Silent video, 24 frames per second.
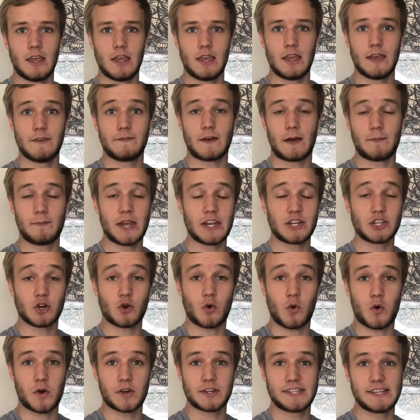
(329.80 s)
If I made your
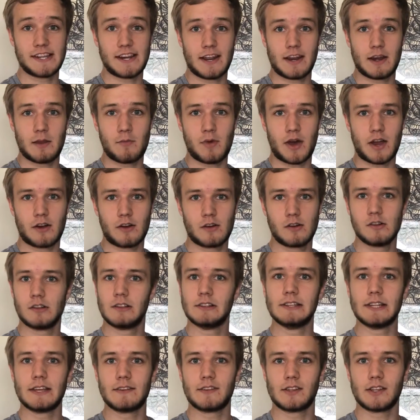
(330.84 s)
quarantine any better,
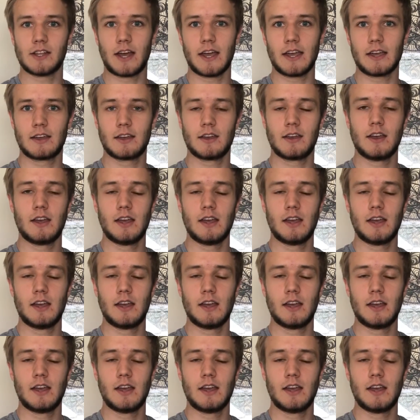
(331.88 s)
leave a like.